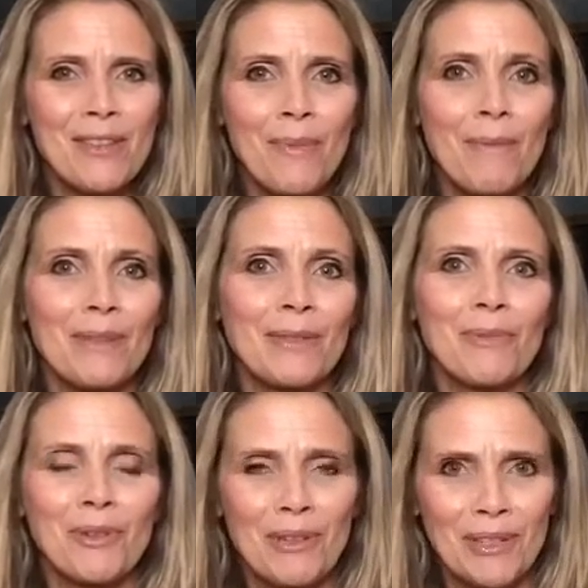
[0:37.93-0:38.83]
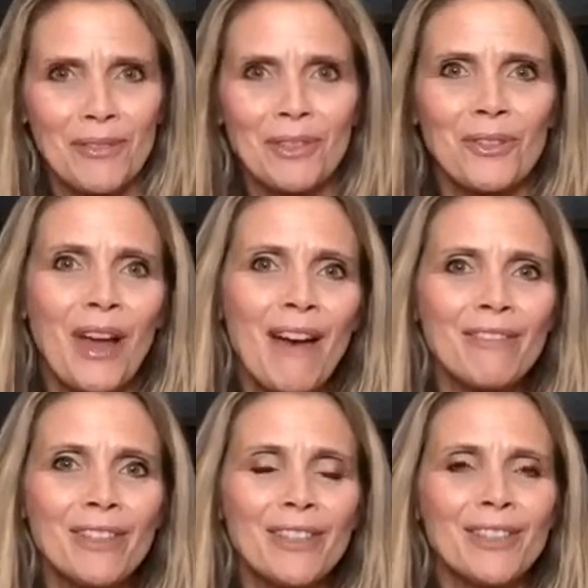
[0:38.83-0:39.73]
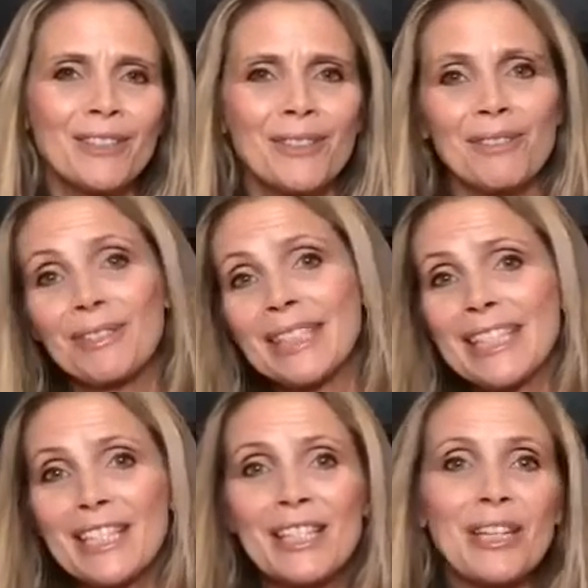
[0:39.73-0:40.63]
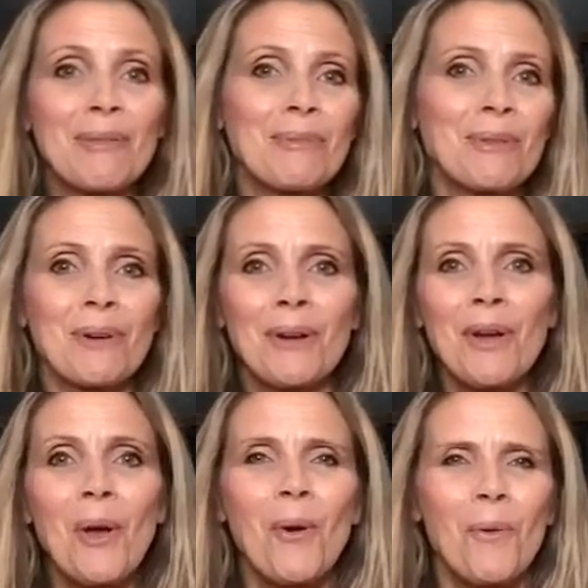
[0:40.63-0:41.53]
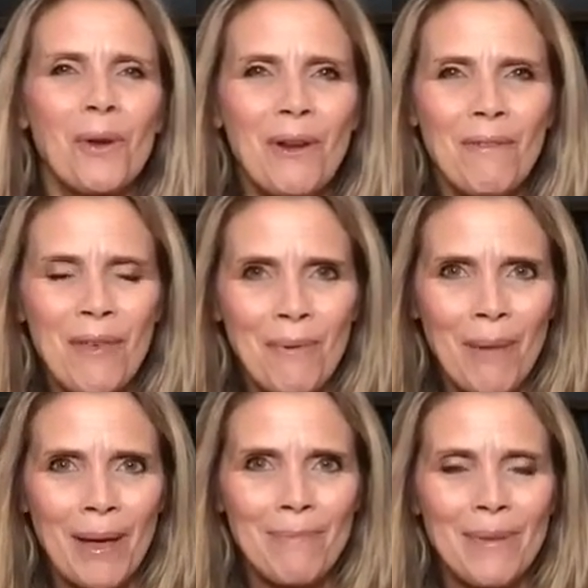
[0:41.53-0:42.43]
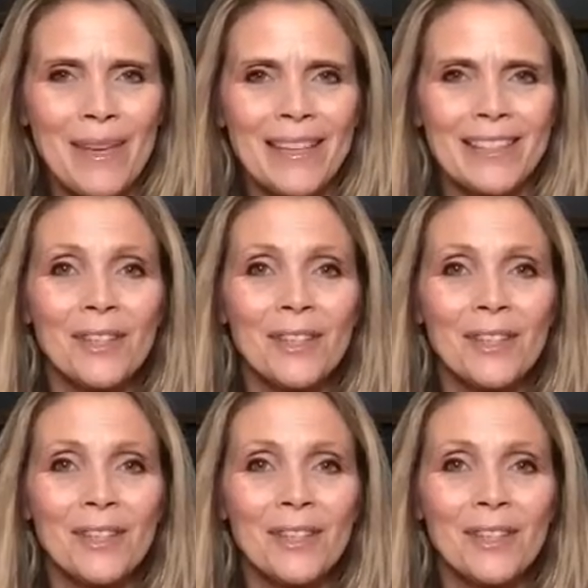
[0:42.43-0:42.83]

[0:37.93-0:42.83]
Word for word: There might be some stressful travel or relationships or whatever there might be.